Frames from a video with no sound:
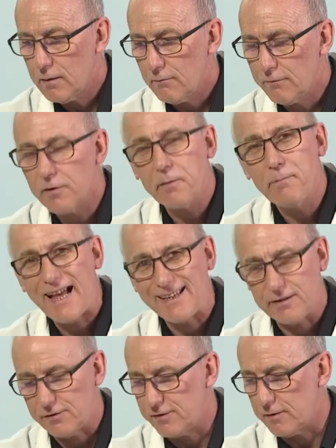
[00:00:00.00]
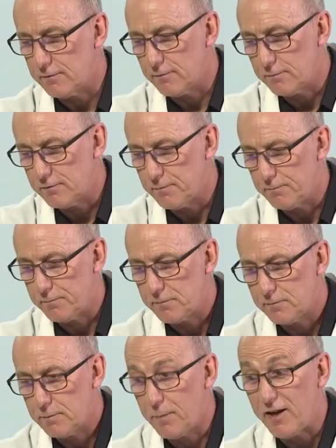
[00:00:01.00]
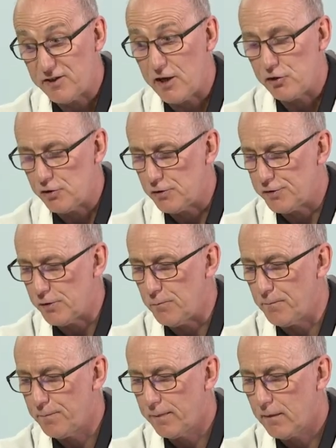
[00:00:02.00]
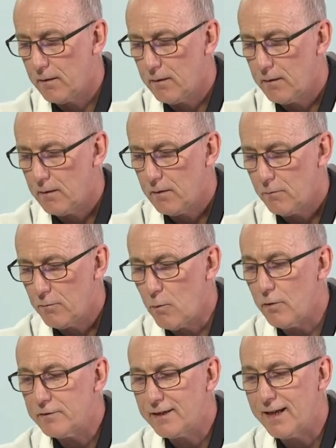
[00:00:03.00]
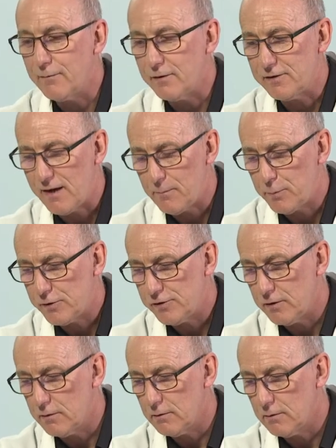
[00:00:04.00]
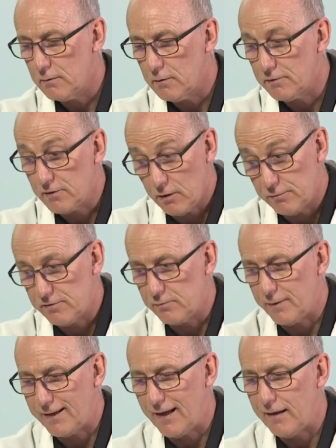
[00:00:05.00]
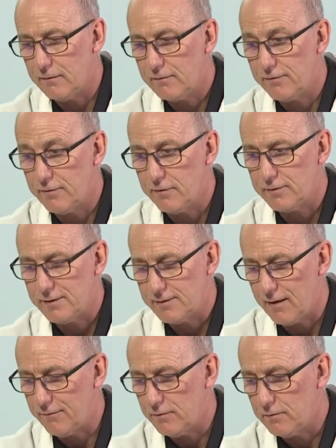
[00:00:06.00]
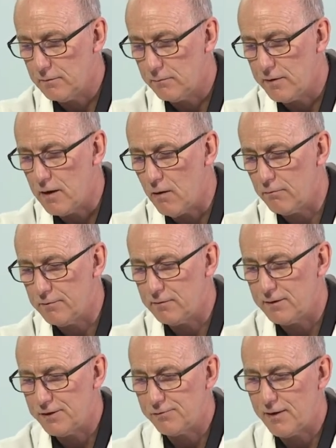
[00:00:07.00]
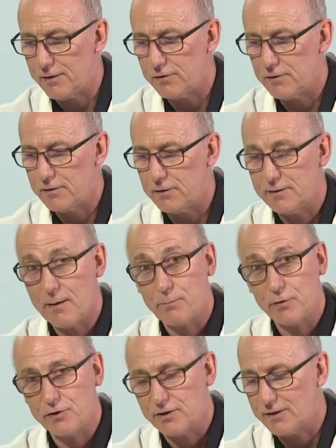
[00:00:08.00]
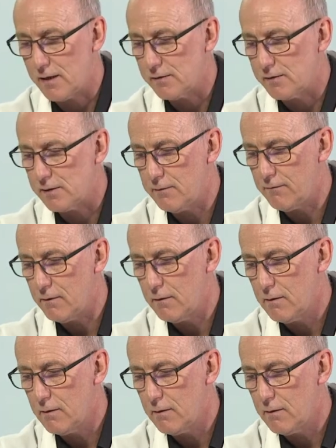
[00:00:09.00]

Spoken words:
we've got a balance to pay attention to. We want to keep the temperature as close as we can to 37. We know that these reactions are temperature sensitive.